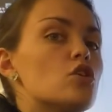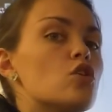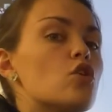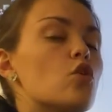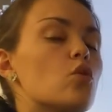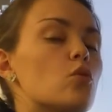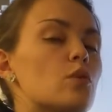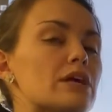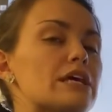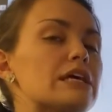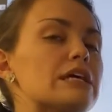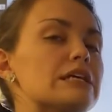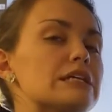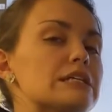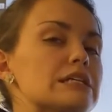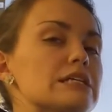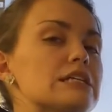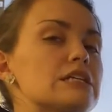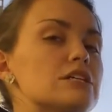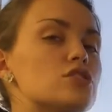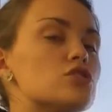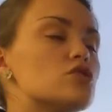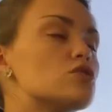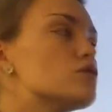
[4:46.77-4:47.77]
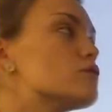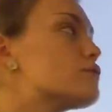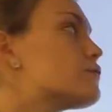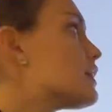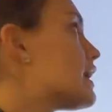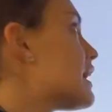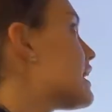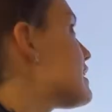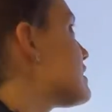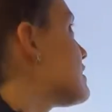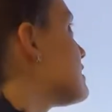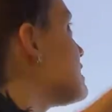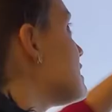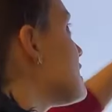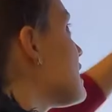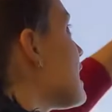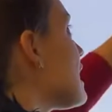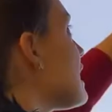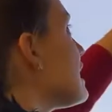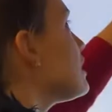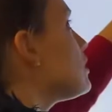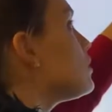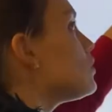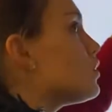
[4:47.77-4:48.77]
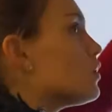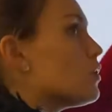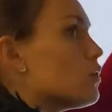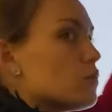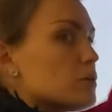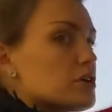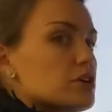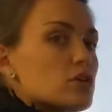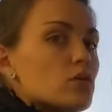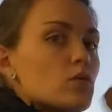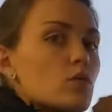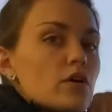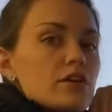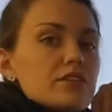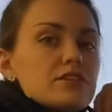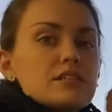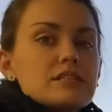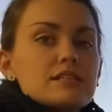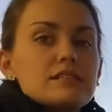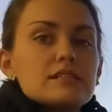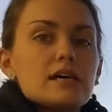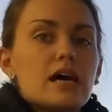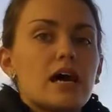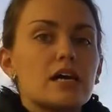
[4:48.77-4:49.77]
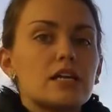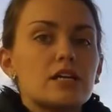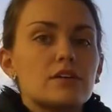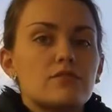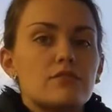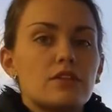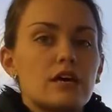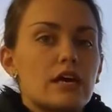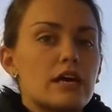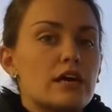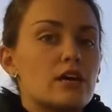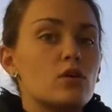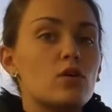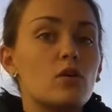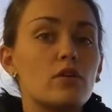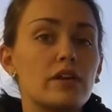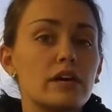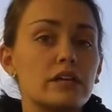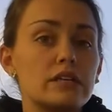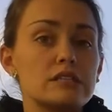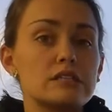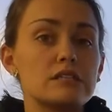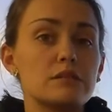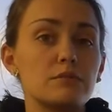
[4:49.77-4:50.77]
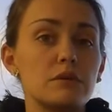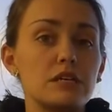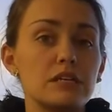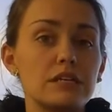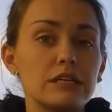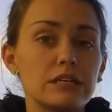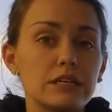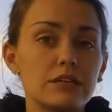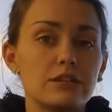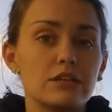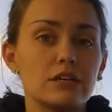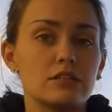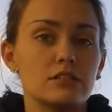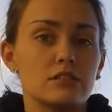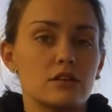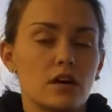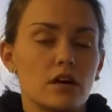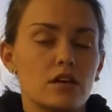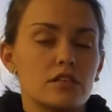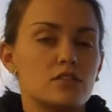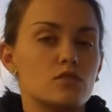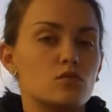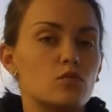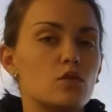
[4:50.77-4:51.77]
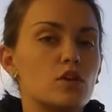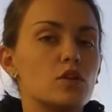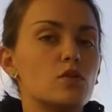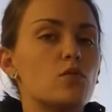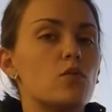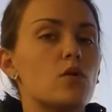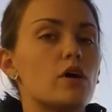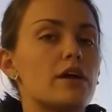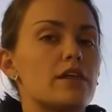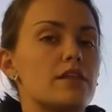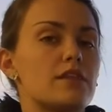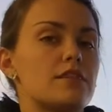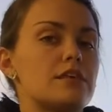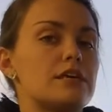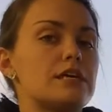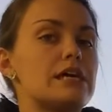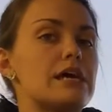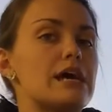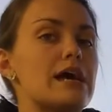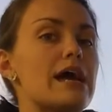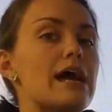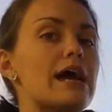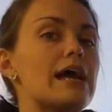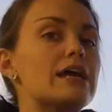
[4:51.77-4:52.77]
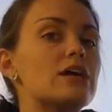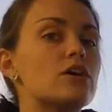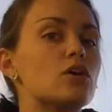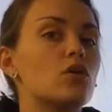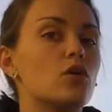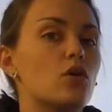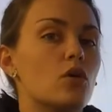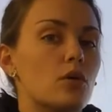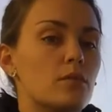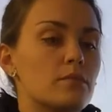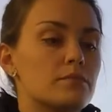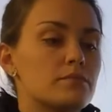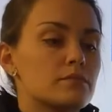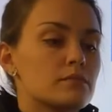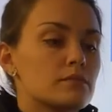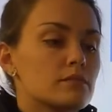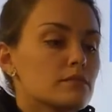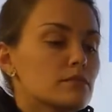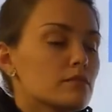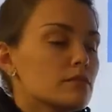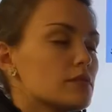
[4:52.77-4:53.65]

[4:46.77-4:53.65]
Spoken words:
We need to find the angle. We don't want the sine of the angle. That doesn't mean anything to us. We want the angle.